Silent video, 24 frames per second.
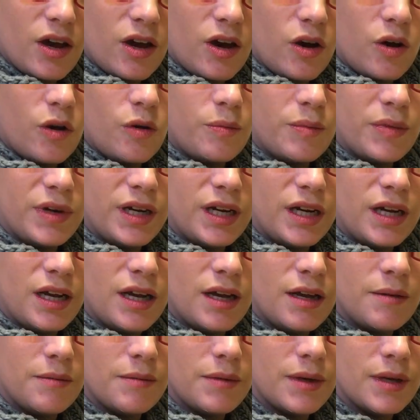open it
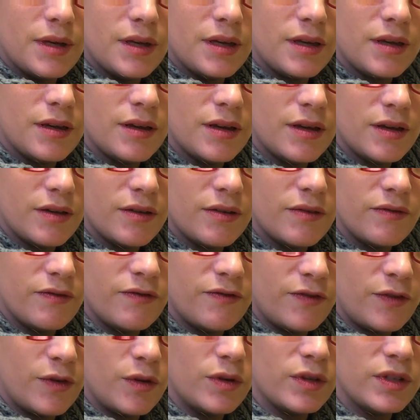up,
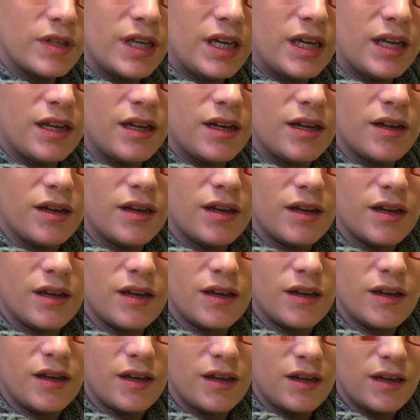fold it
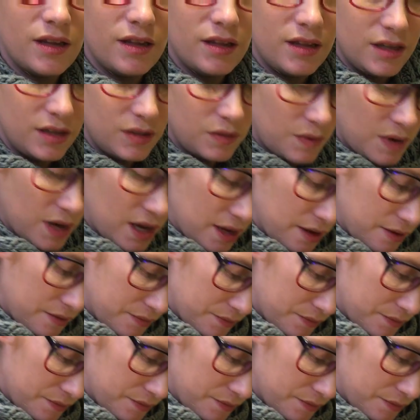this way